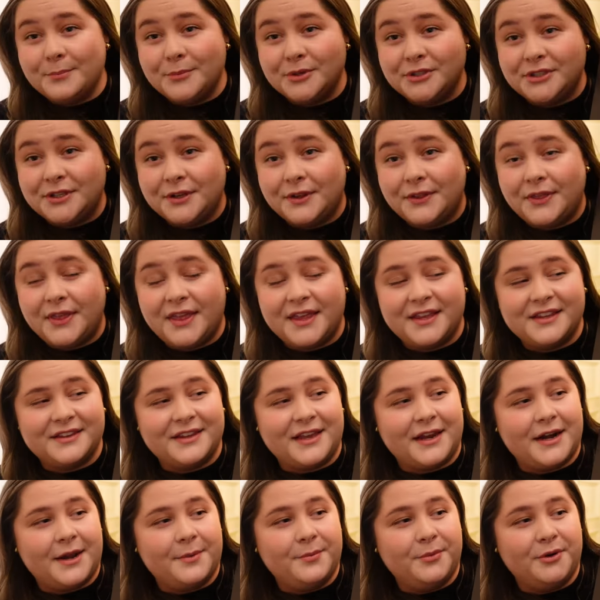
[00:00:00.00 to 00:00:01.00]
But the thing
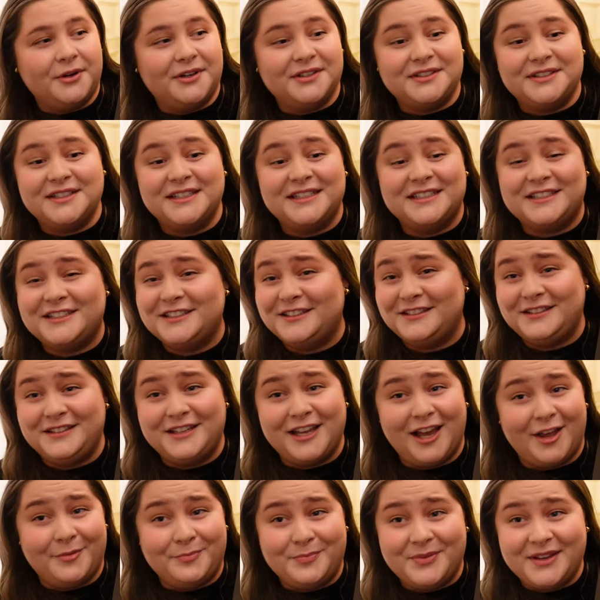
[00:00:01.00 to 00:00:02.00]
that I bought isn't
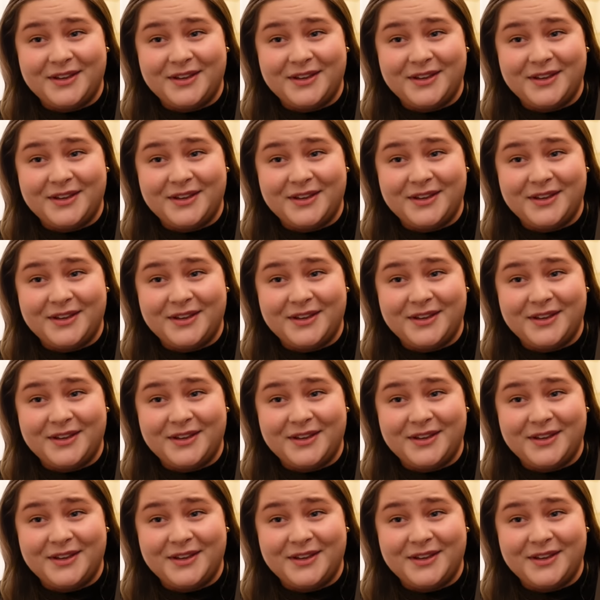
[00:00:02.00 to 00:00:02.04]
that